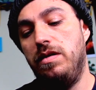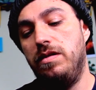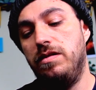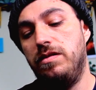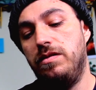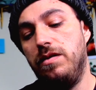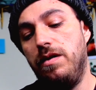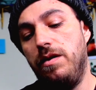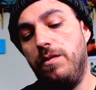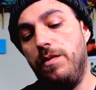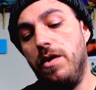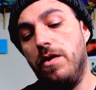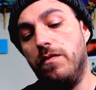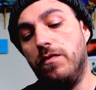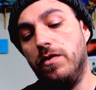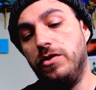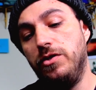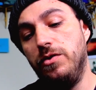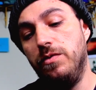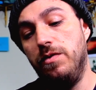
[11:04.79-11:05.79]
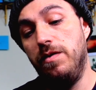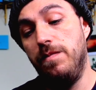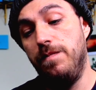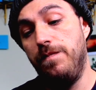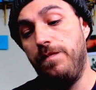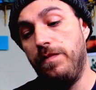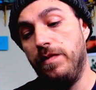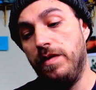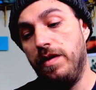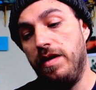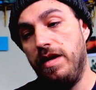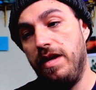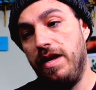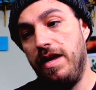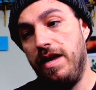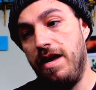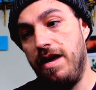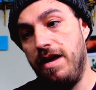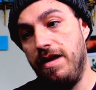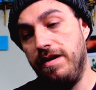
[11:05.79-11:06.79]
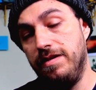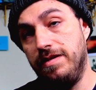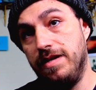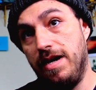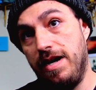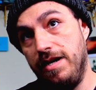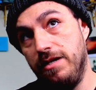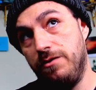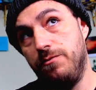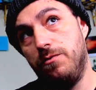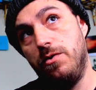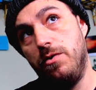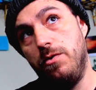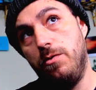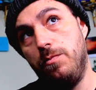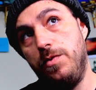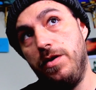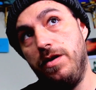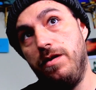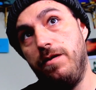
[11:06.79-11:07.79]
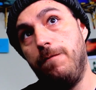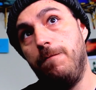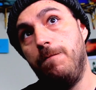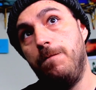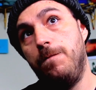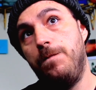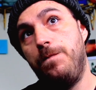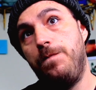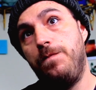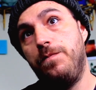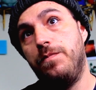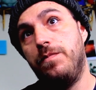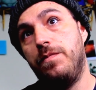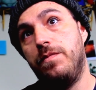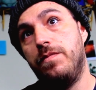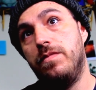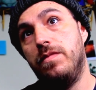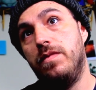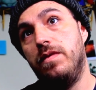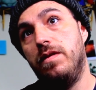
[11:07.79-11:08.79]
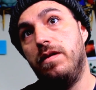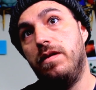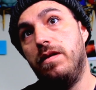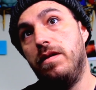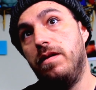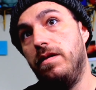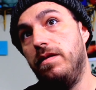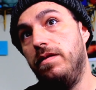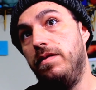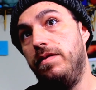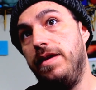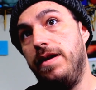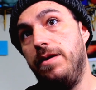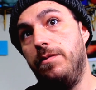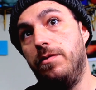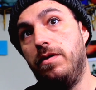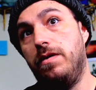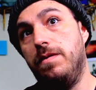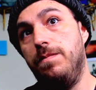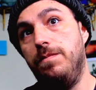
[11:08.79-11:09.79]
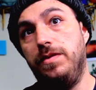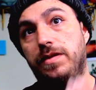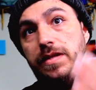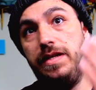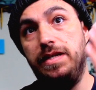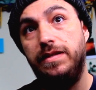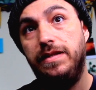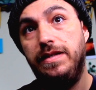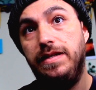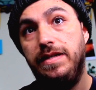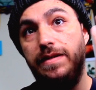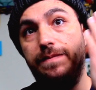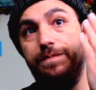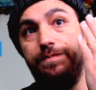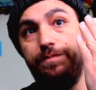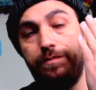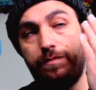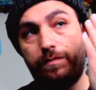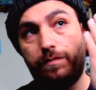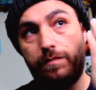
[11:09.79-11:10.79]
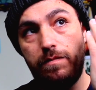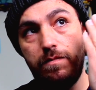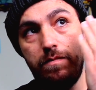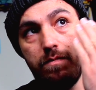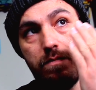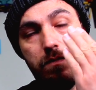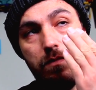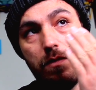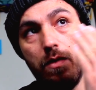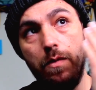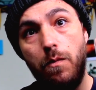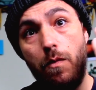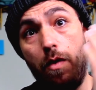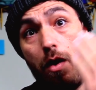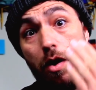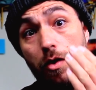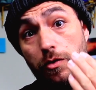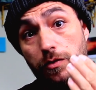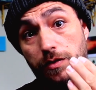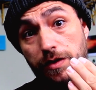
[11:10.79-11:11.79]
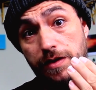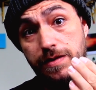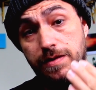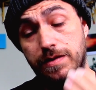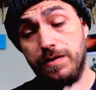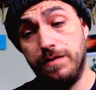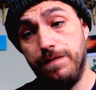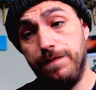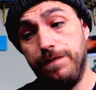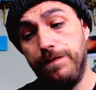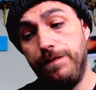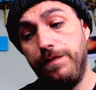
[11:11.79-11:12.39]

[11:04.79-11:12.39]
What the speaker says: So I went over to him, and his eyes were open. They were completely waterless.